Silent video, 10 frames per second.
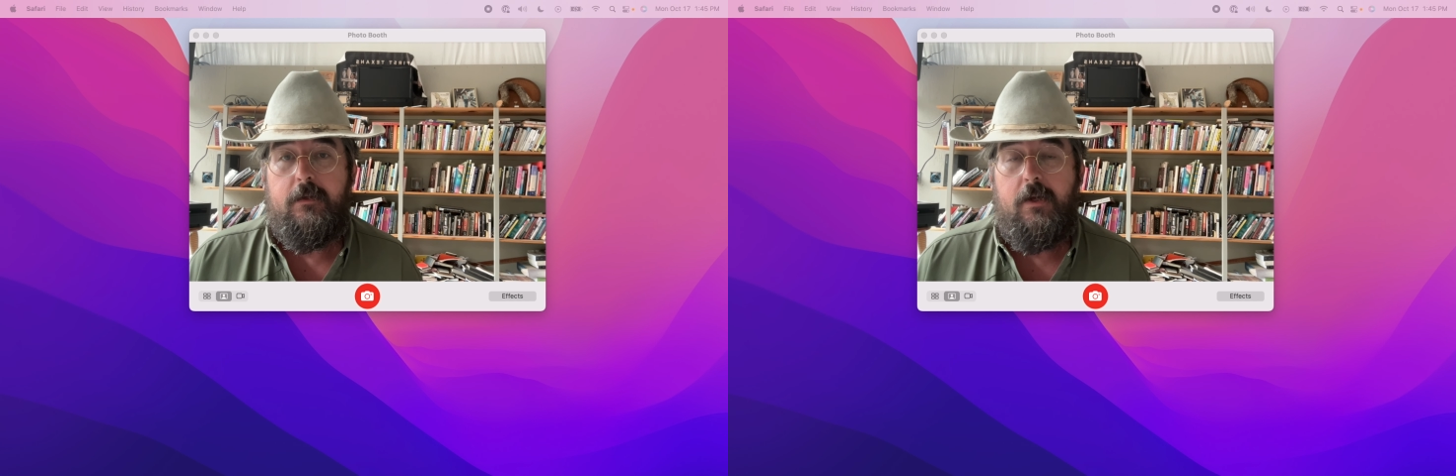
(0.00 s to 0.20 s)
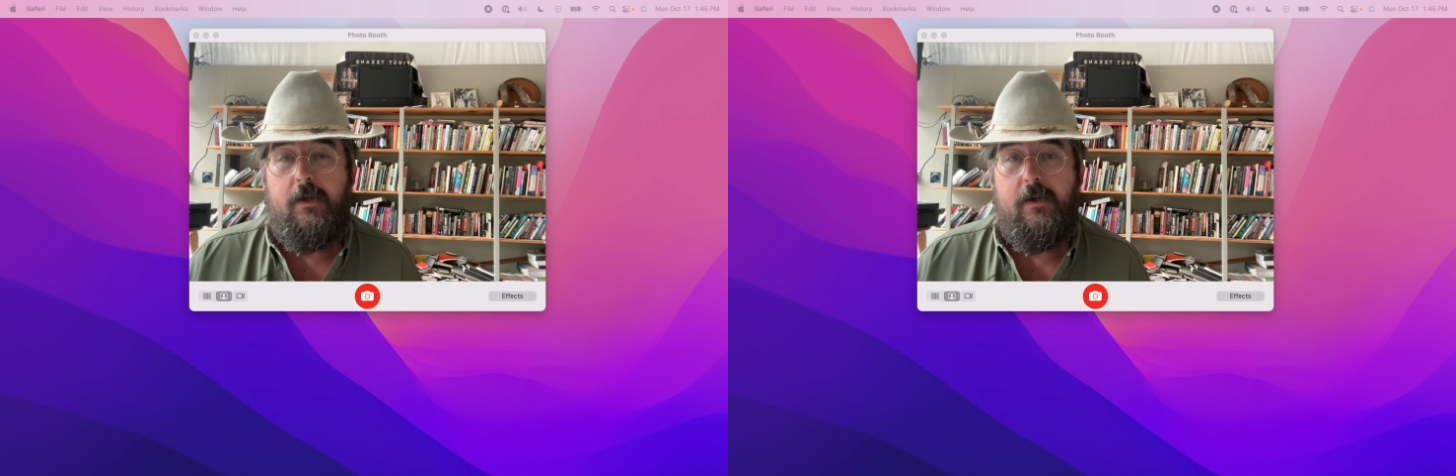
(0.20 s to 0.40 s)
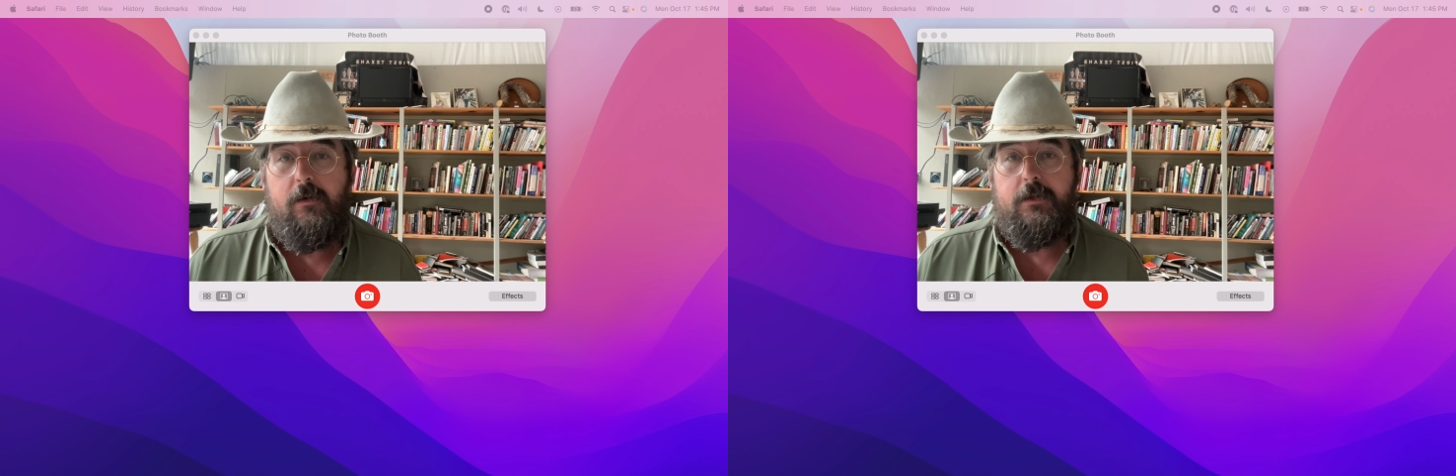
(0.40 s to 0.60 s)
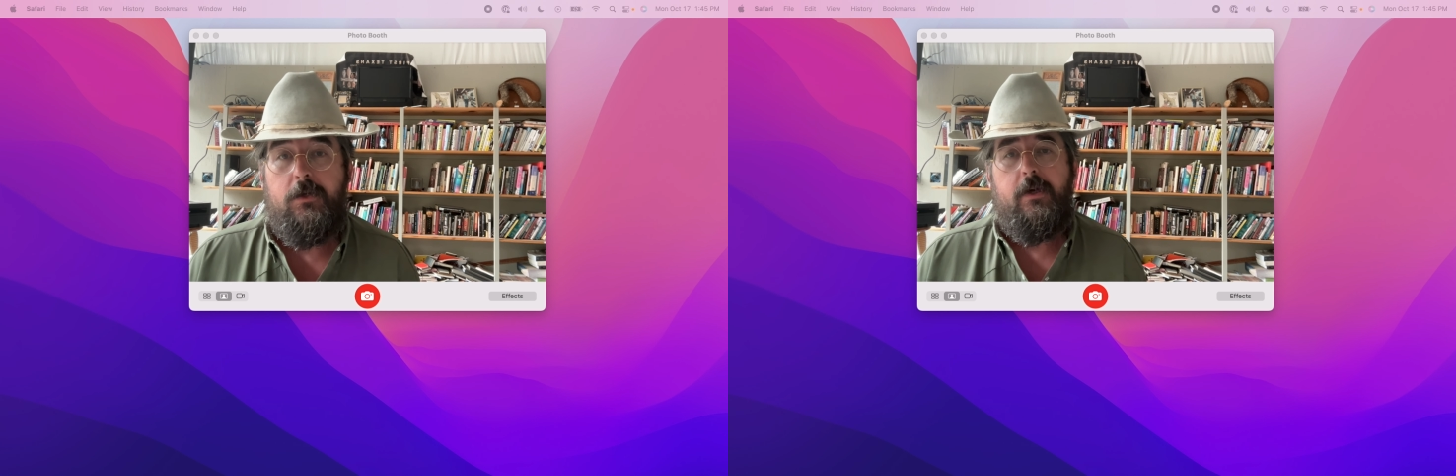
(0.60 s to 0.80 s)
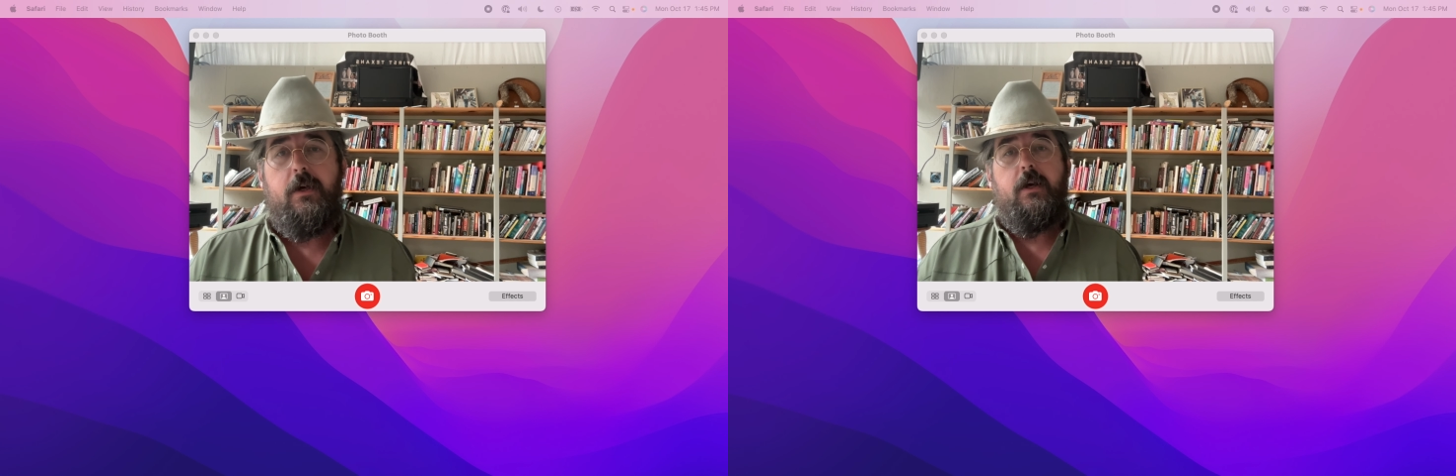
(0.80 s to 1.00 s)

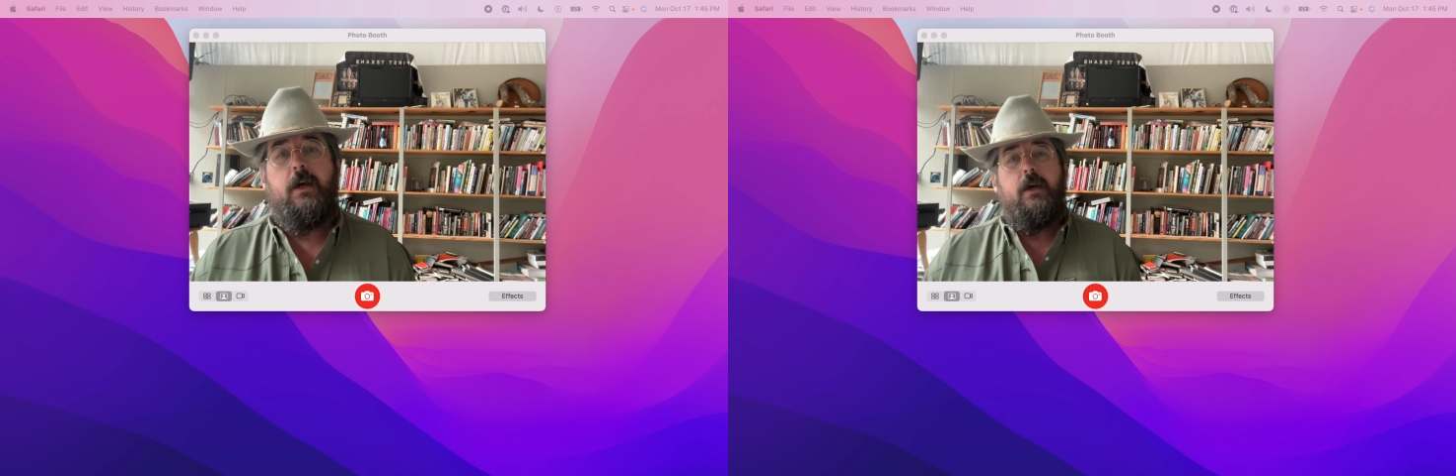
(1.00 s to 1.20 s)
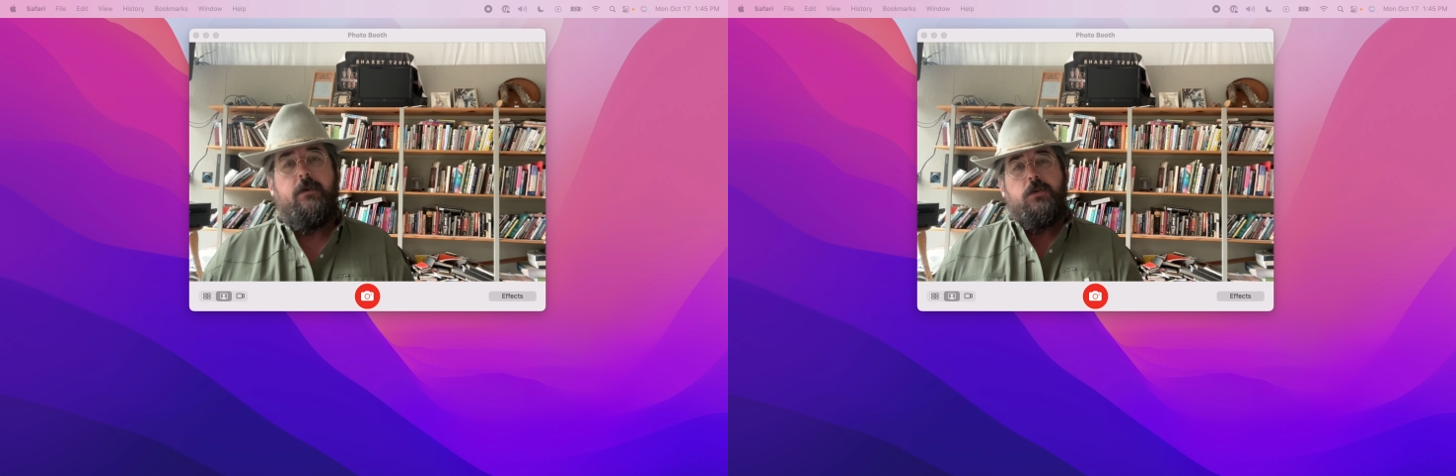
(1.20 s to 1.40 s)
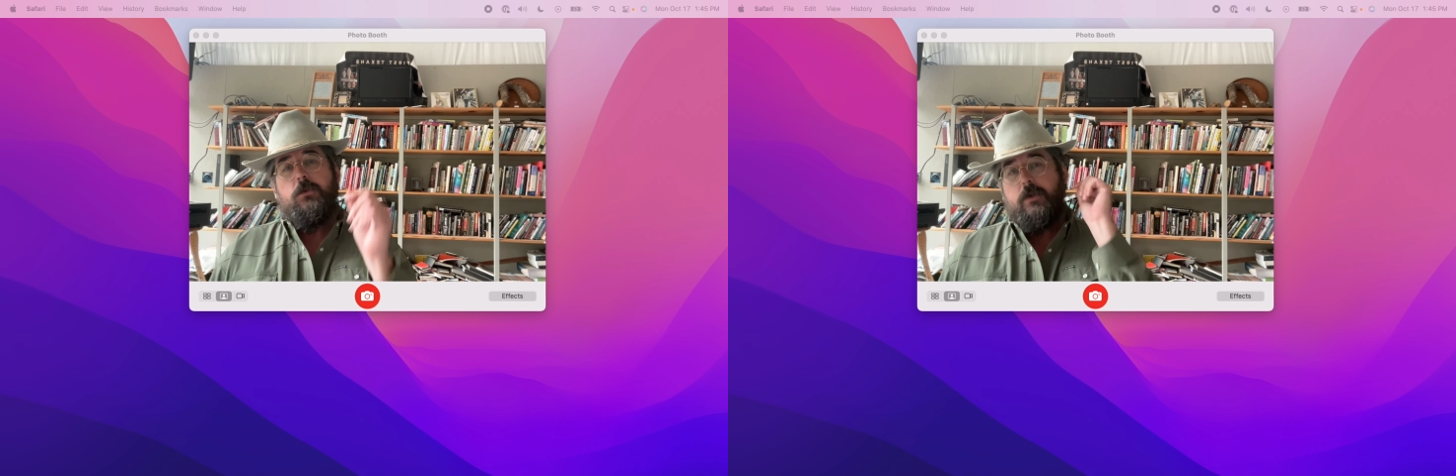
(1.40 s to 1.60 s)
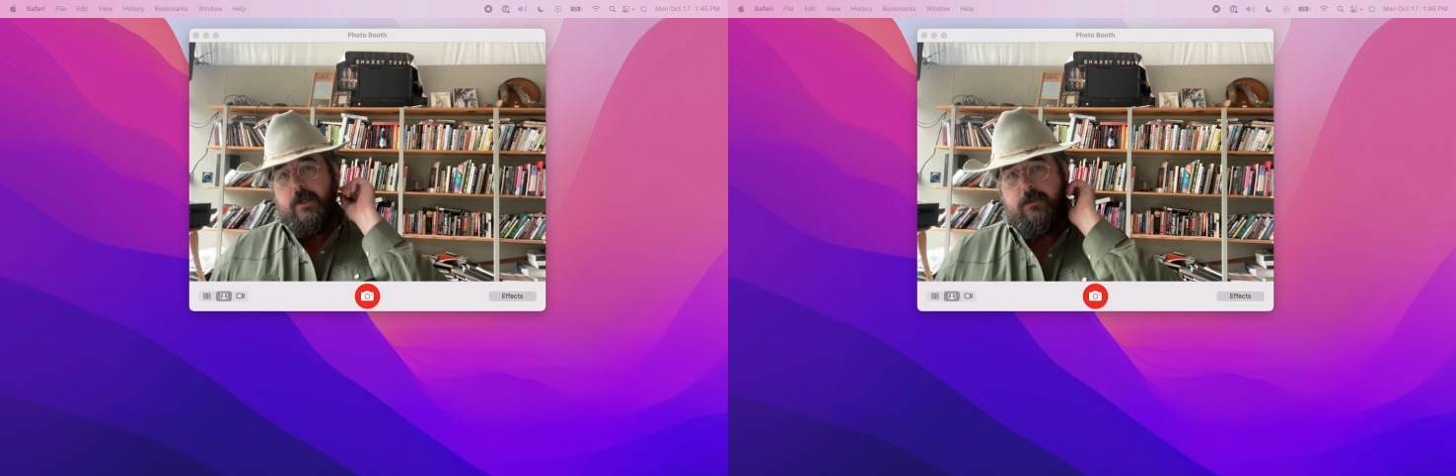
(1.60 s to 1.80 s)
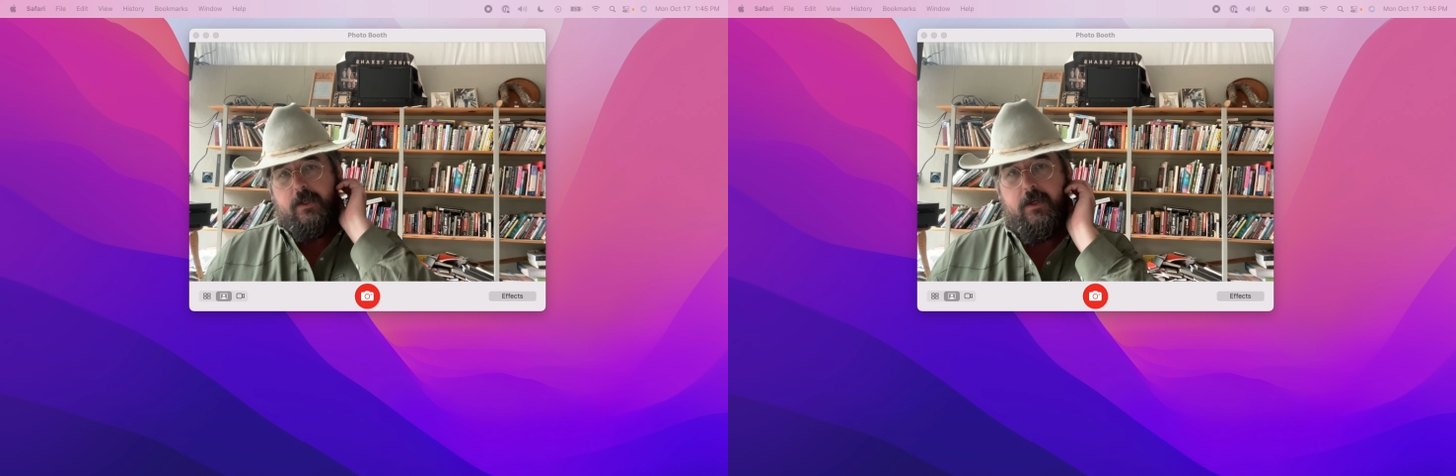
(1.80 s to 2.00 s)
So if you
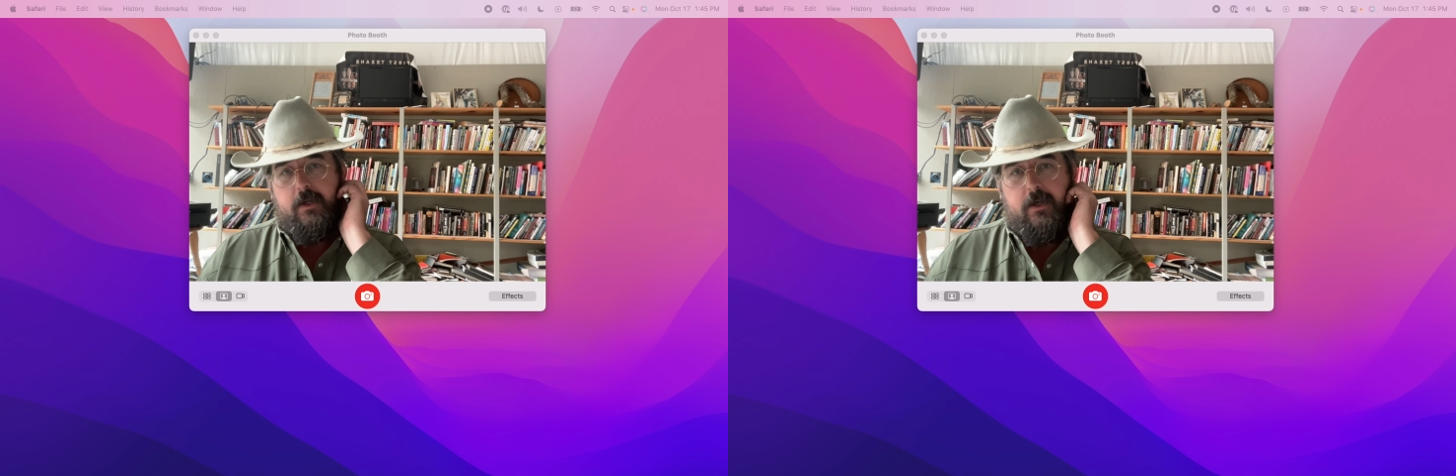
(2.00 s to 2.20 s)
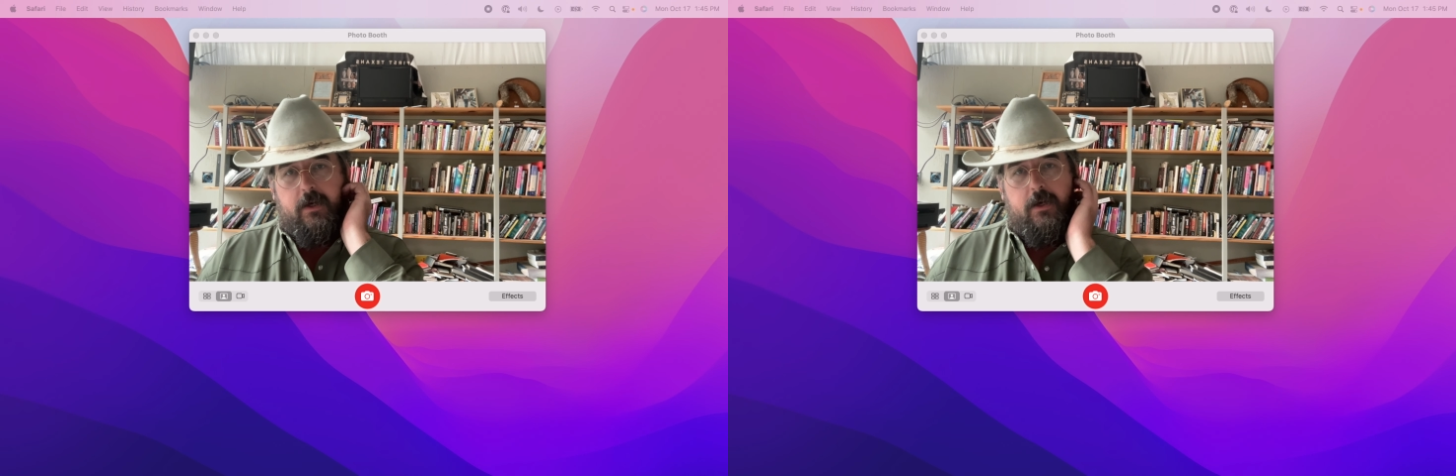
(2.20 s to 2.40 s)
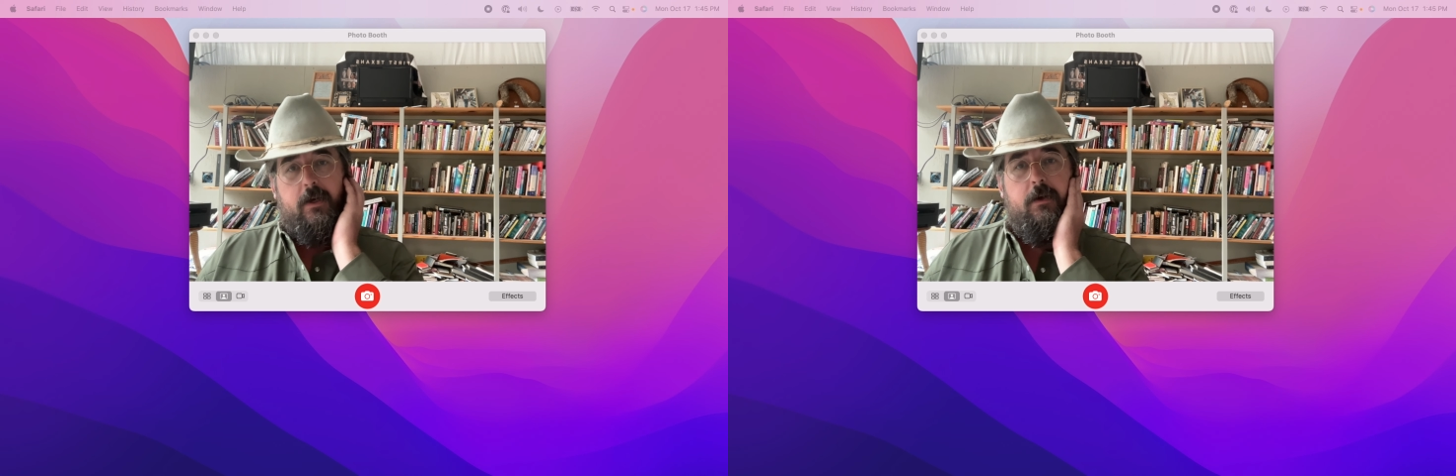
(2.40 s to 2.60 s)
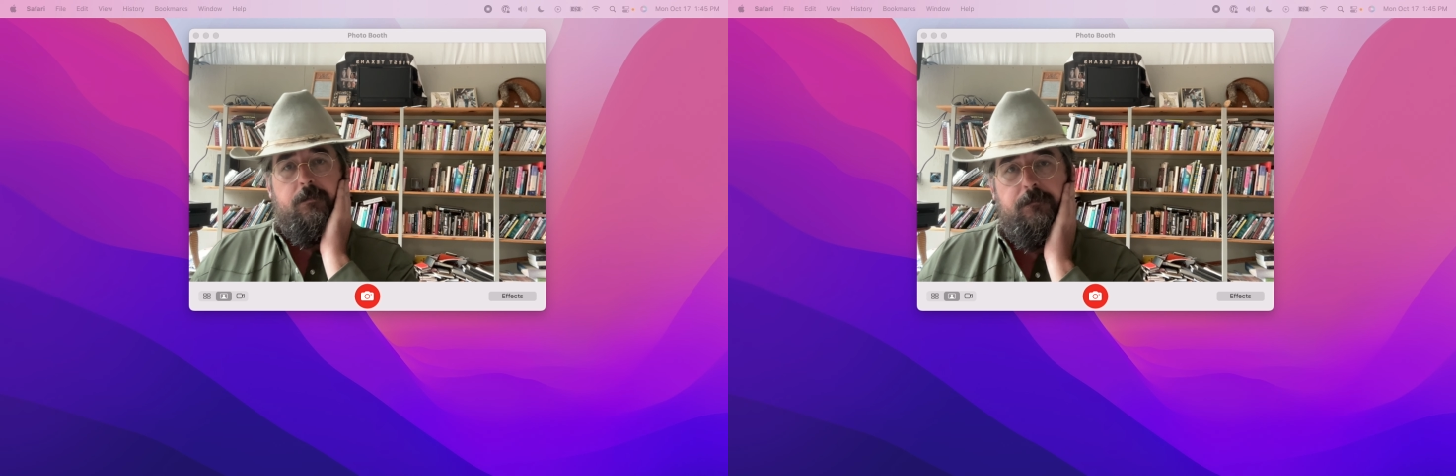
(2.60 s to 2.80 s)
read the